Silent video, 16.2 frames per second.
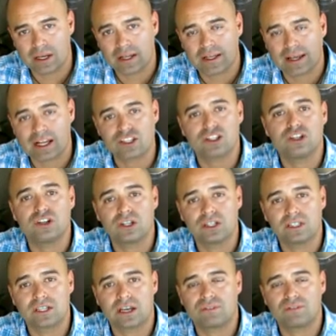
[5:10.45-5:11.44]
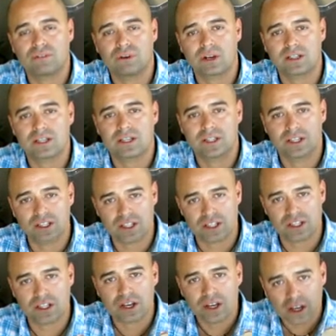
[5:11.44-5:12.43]
That's a good sign for us that this
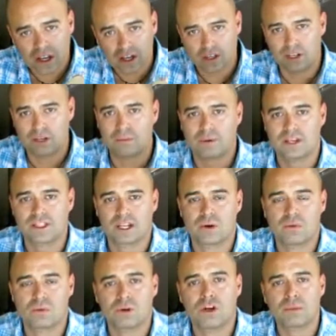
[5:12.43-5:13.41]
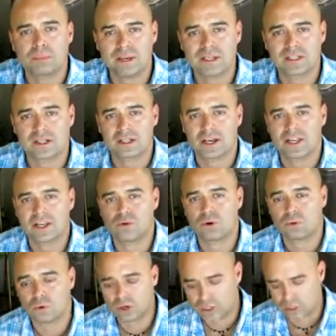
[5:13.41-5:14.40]
is a good piece of clay that we're
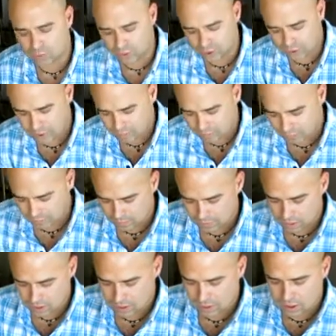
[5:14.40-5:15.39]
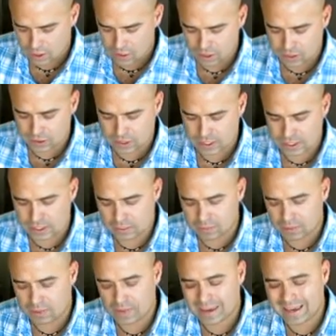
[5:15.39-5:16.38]
working with. So just
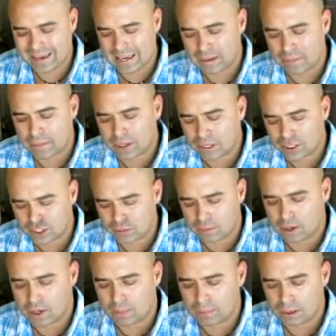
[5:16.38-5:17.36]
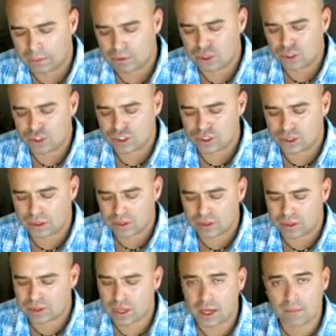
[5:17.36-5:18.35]
simply make a pinch pot by pushing your
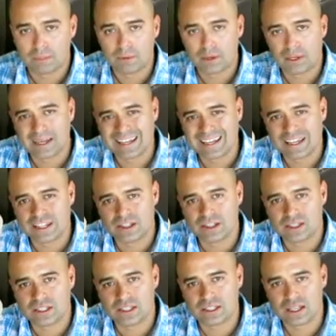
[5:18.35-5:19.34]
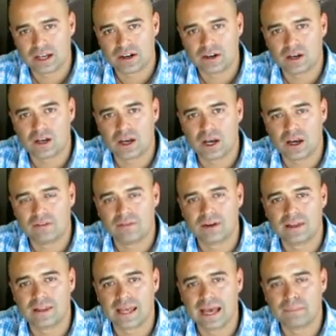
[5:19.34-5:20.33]
thumb into the center of
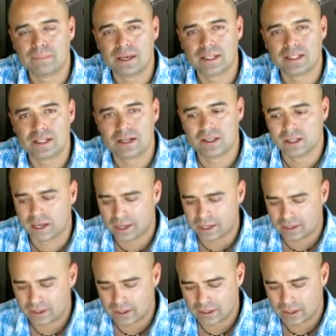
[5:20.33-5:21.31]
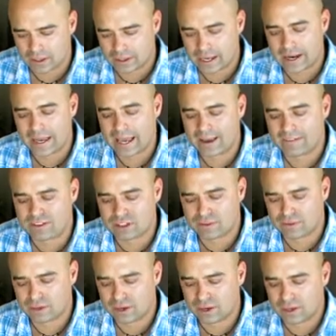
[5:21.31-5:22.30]
that piece of clay, that half
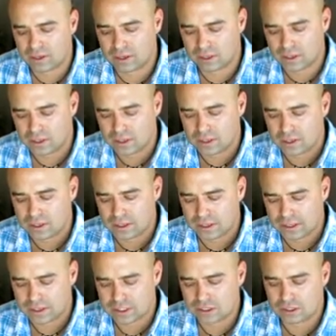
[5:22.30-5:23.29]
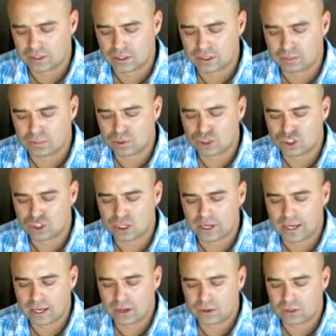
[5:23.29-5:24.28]
sphere. And start to push it
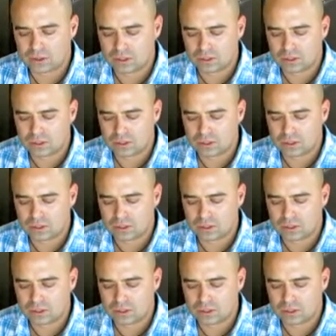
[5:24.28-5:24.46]
out.